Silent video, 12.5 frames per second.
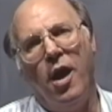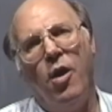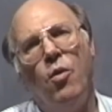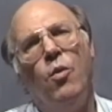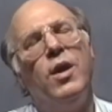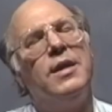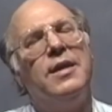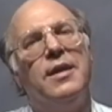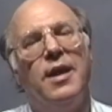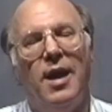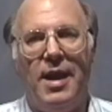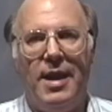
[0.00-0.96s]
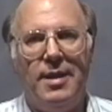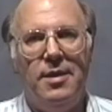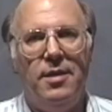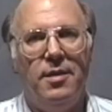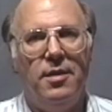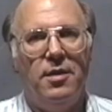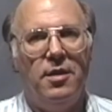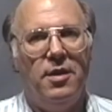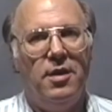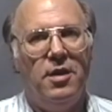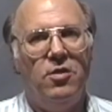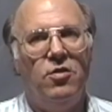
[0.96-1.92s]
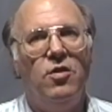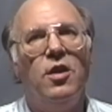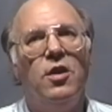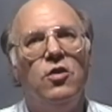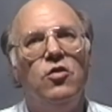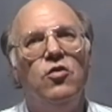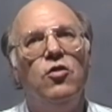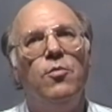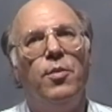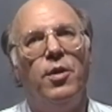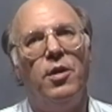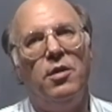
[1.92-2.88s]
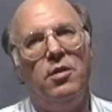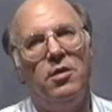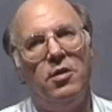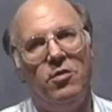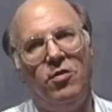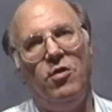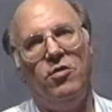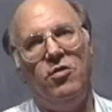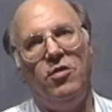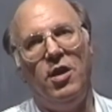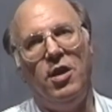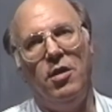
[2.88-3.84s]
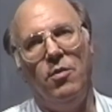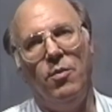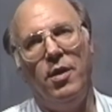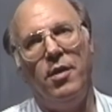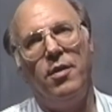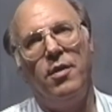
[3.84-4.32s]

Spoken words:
What god is Jupiter associated with?